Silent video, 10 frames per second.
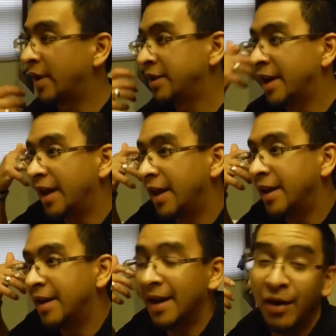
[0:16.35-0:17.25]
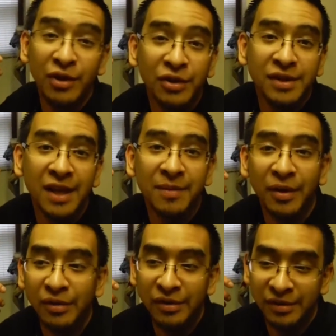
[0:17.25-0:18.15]
great day. I don't need to say it
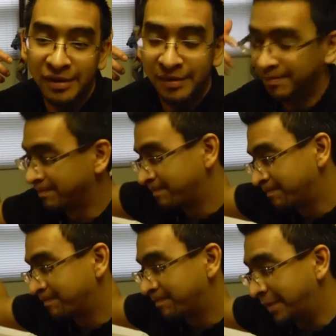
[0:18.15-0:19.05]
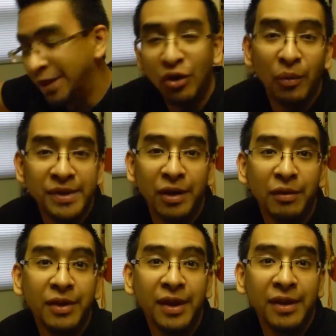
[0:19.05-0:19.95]
because it's always a
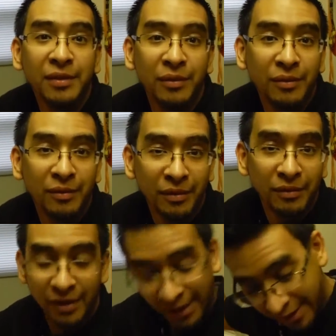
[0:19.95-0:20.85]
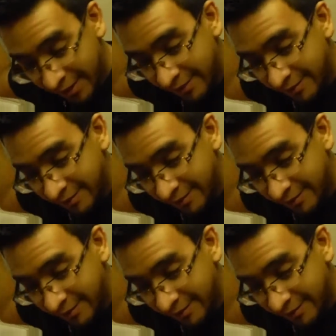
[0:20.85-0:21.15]
great day, right?